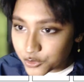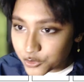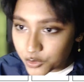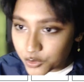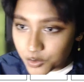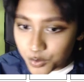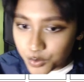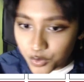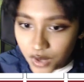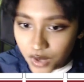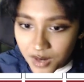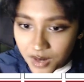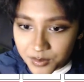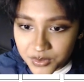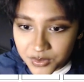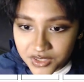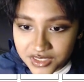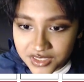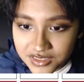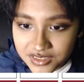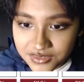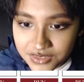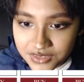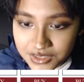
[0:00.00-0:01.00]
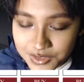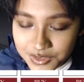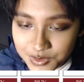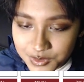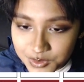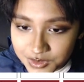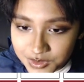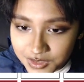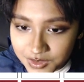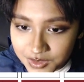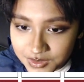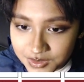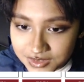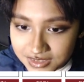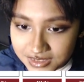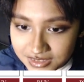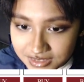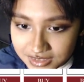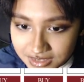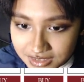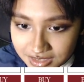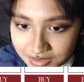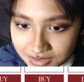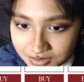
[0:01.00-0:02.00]
a true proper individual, goes to
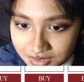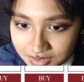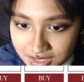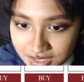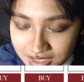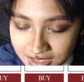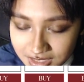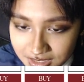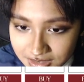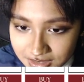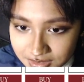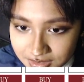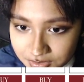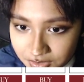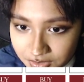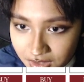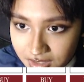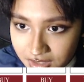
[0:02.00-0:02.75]
sleep in his